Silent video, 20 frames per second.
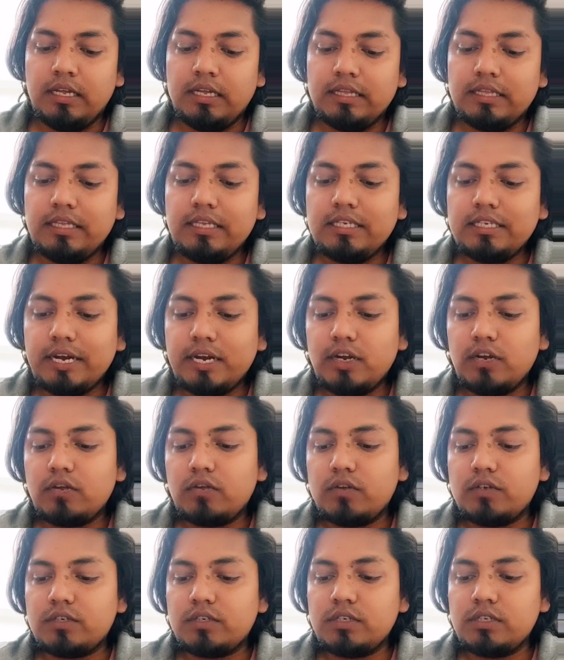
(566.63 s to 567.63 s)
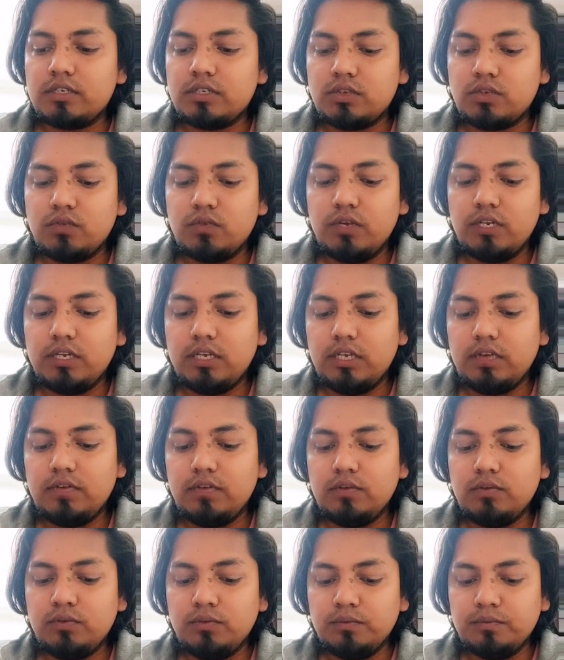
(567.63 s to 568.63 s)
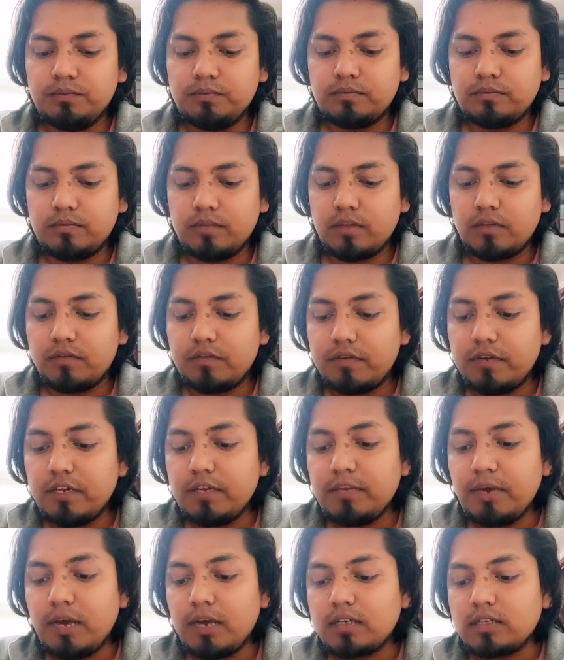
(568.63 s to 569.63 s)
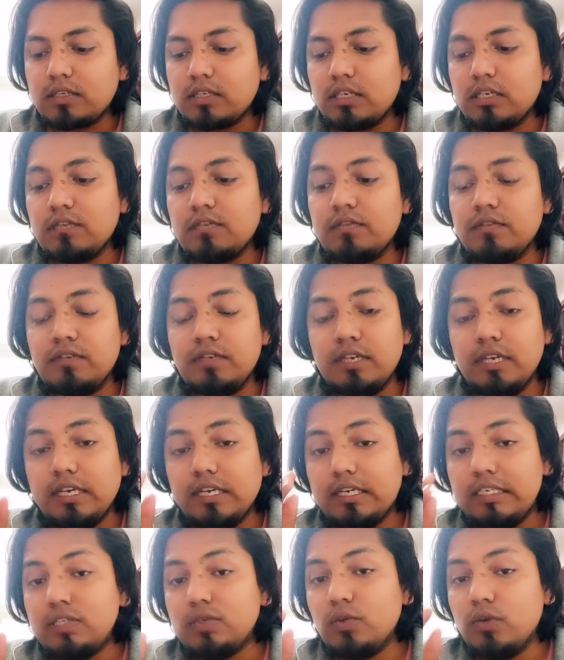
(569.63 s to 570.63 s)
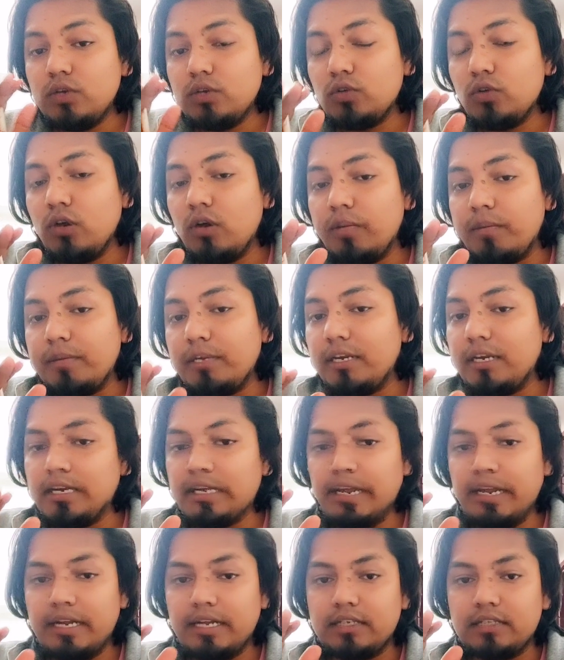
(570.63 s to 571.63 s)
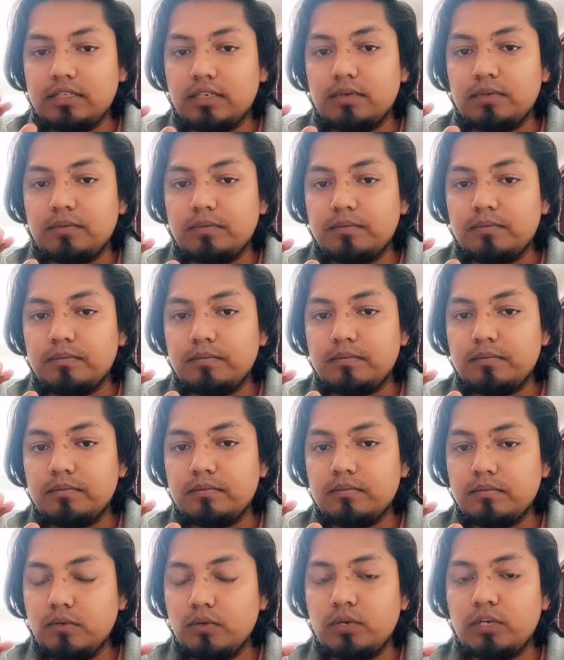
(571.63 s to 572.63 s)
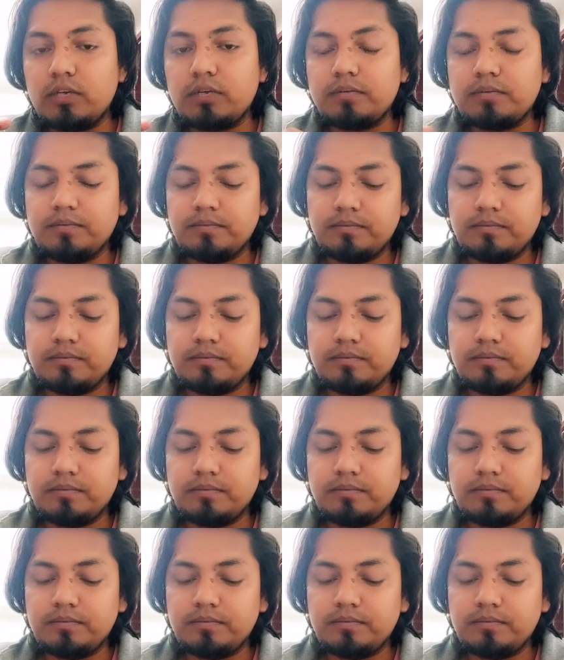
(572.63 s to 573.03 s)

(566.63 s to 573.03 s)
These kind of questions will give you free marks if it is going to appear in GATE exam. Okay.